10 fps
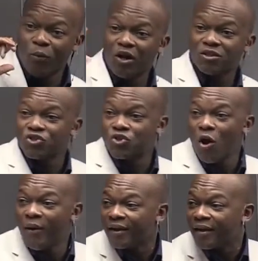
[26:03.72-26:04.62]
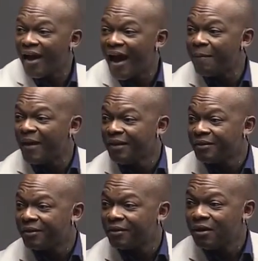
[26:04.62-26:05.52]
the world is going.
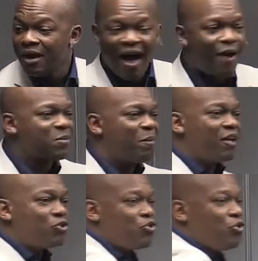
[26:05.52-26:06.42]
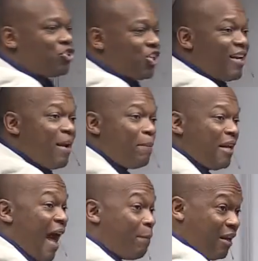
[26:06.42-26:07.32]
Amen. I was speaking to Eugene,
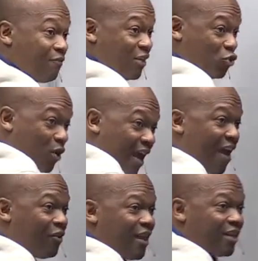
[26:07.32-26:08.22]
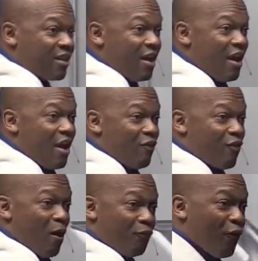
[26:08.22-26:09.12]
and I believe that you carry that
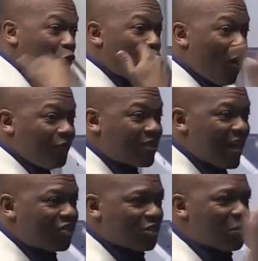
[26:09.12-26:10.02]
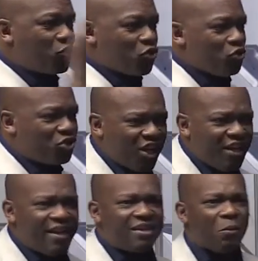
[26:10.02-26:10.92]
from our phone conversation. I was speaking to
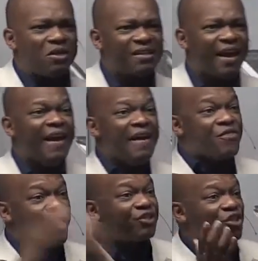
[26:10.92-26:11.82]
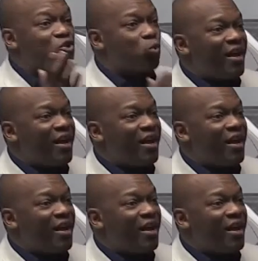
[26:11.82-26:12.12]
Eugene, and he was saying, This is